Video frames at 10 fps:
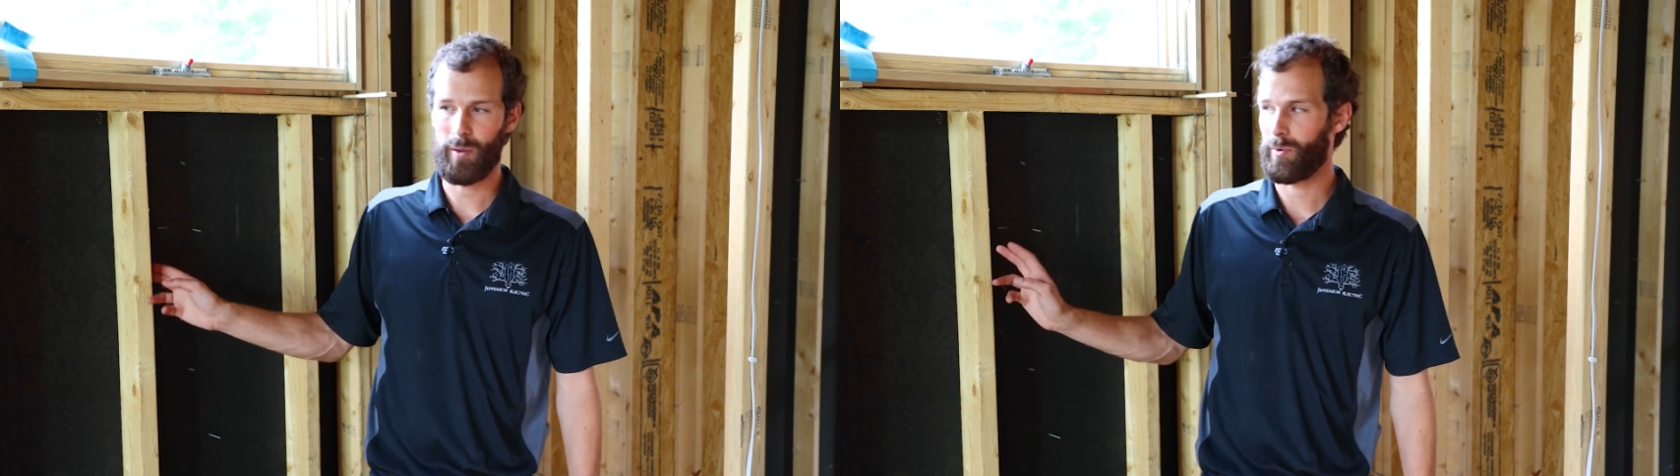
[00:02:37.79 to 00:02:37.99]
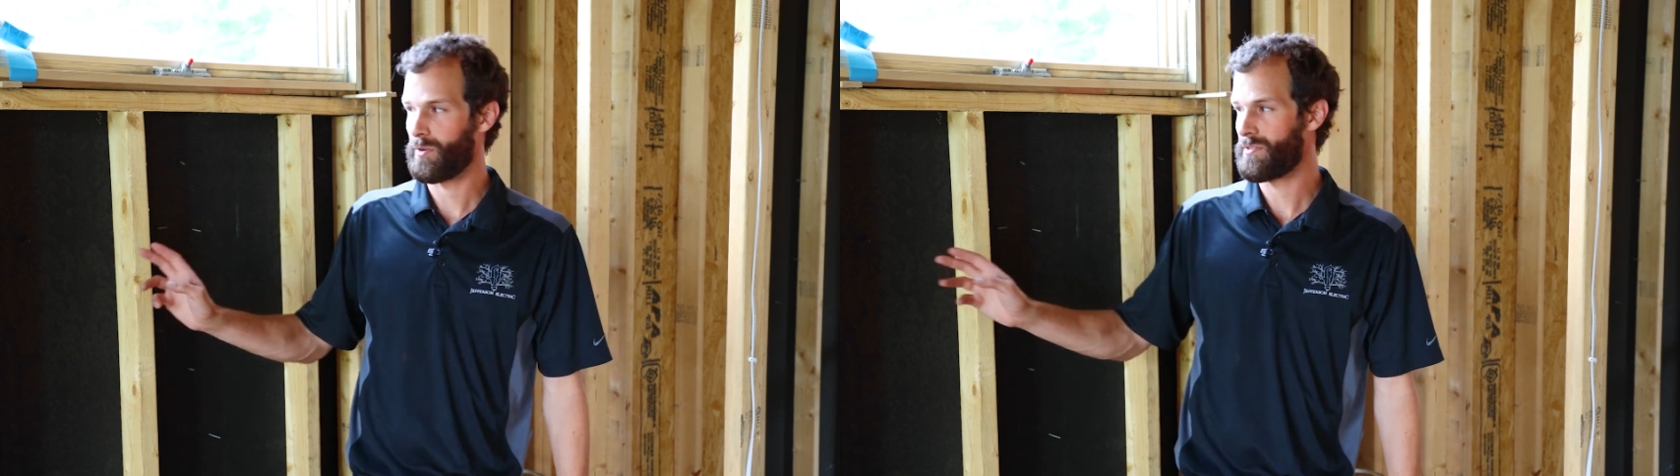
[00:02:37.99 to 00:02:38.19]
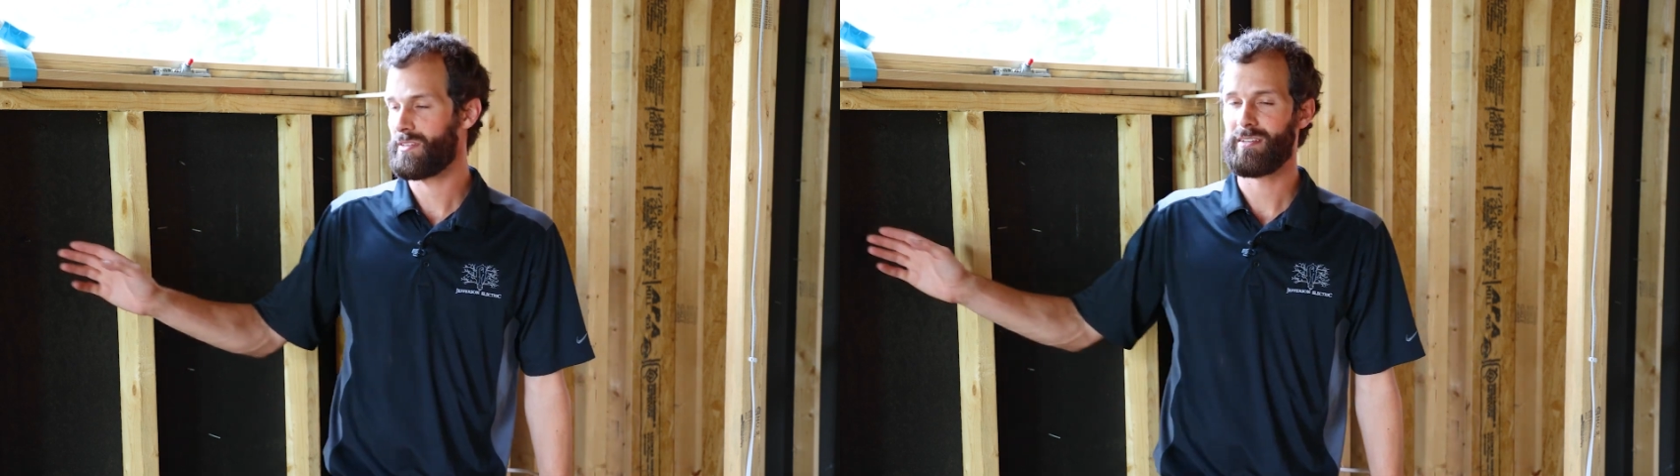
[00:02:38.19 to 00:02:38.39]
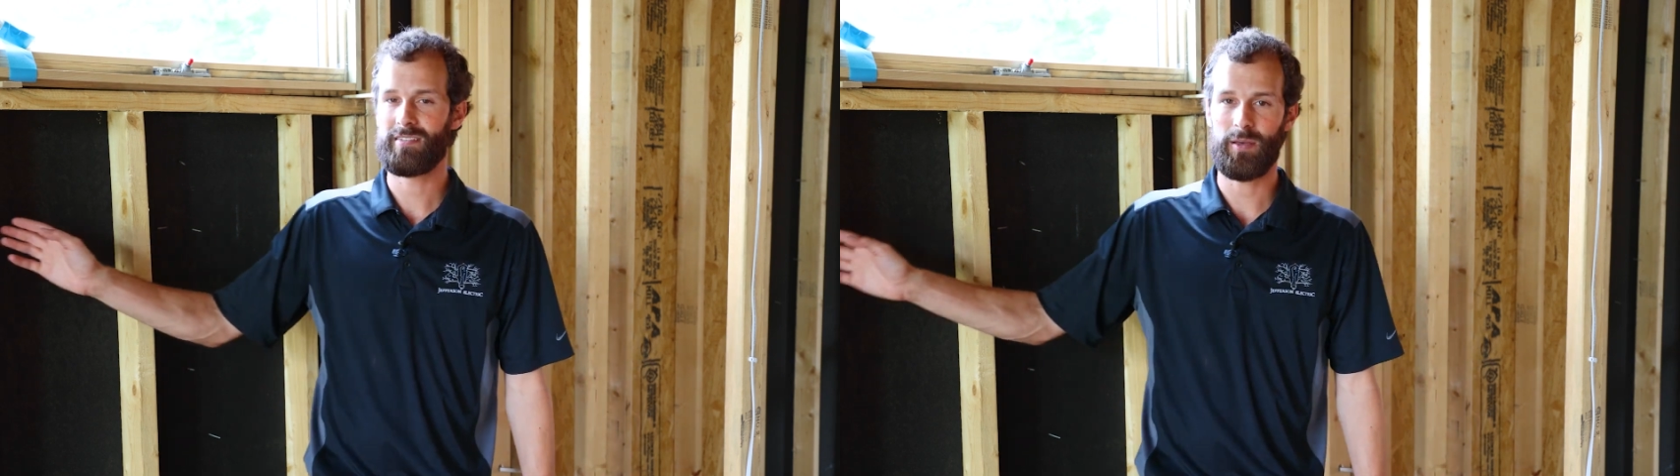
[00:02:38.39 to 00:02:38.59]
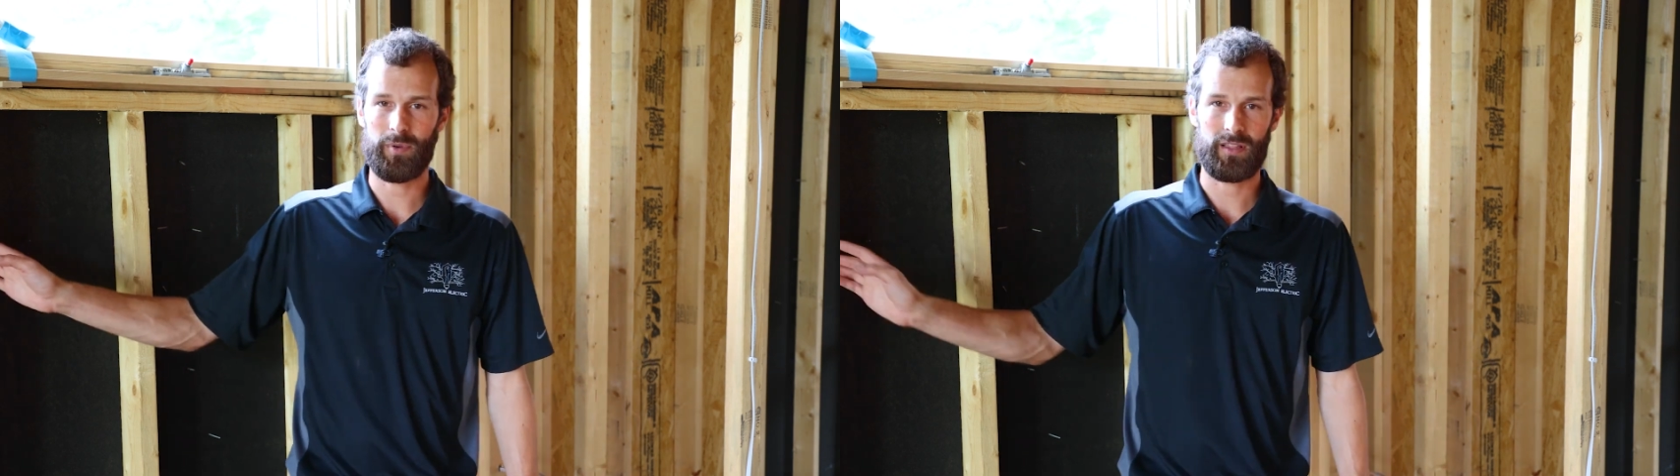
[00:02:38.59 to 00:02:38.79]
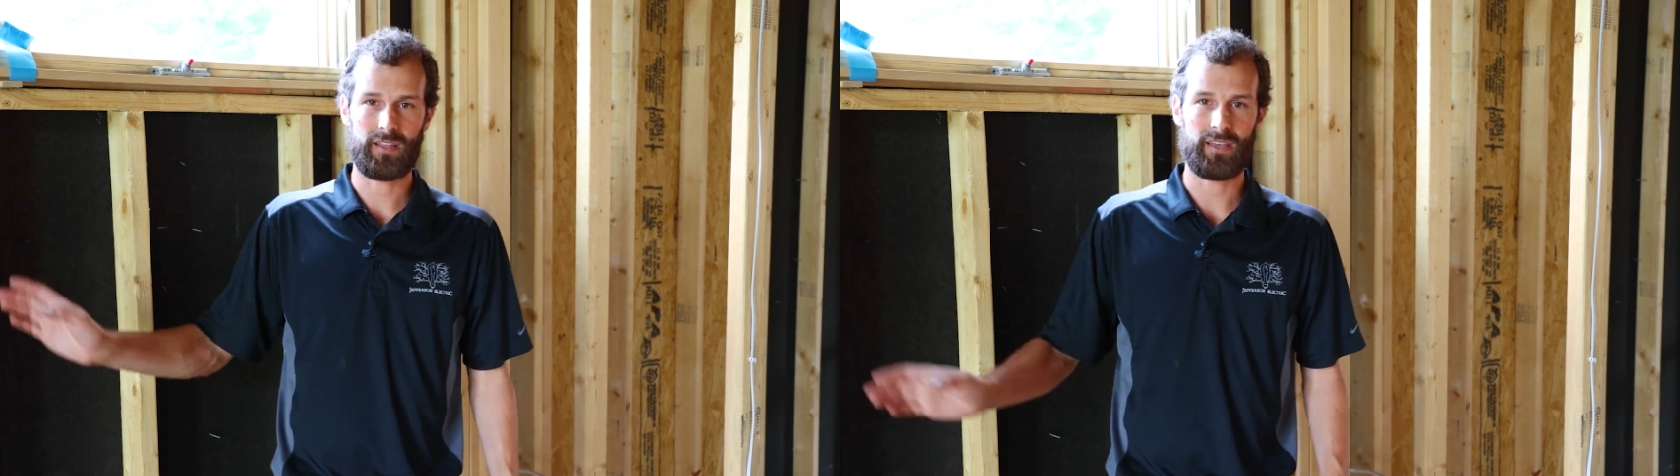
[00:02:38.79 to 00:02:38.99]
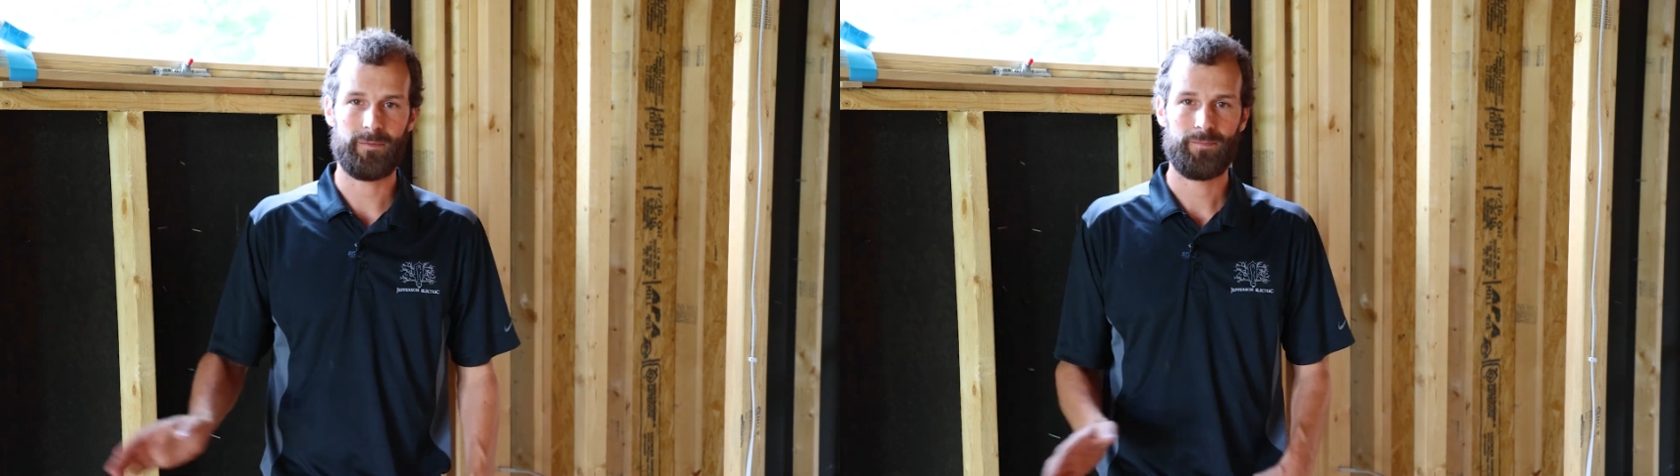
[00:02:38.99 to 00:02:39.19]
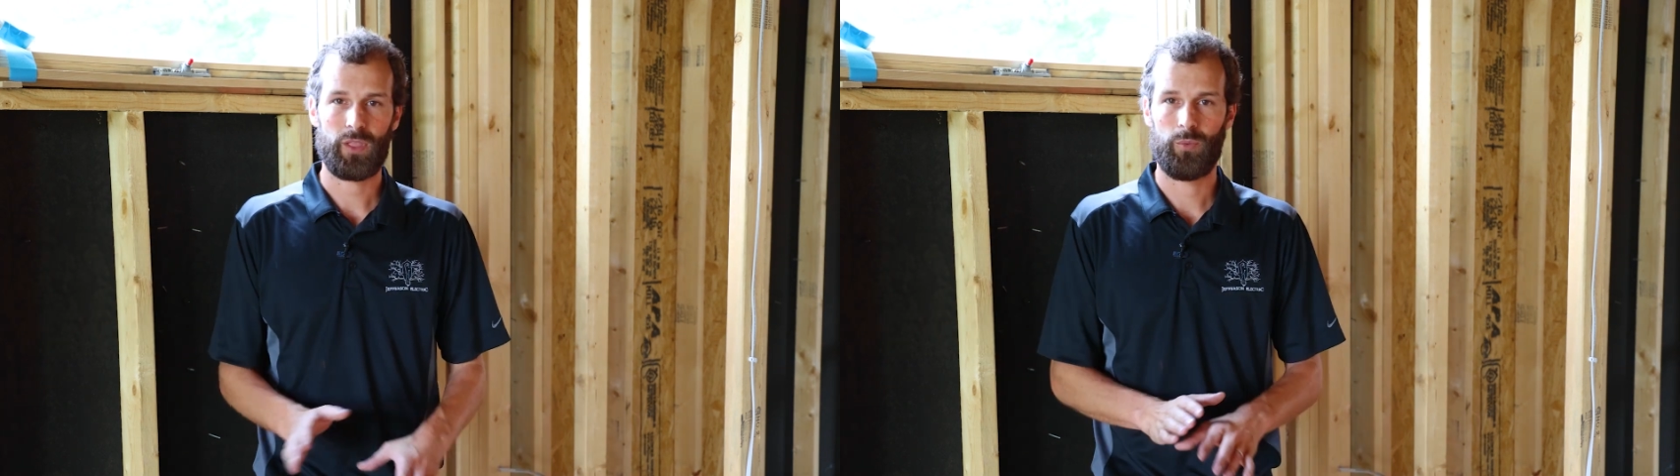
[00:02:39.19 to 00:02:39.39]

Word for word: members typically